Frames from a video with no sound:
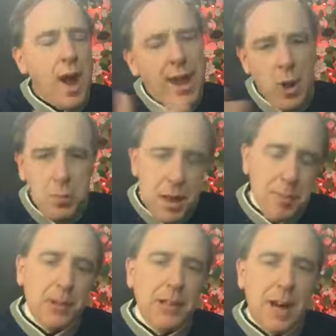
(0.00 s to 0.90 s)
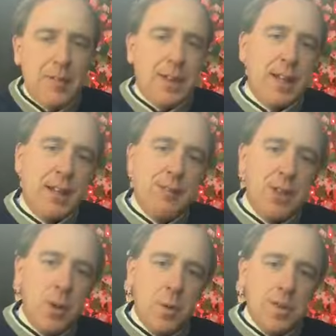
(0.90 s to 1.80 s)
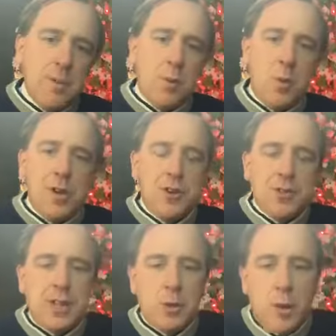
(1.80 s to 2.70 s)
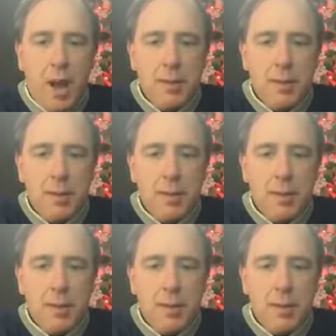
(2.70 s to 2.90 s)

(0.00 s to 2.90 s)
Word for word: I know people love it; they love to know what type of winter's on the way.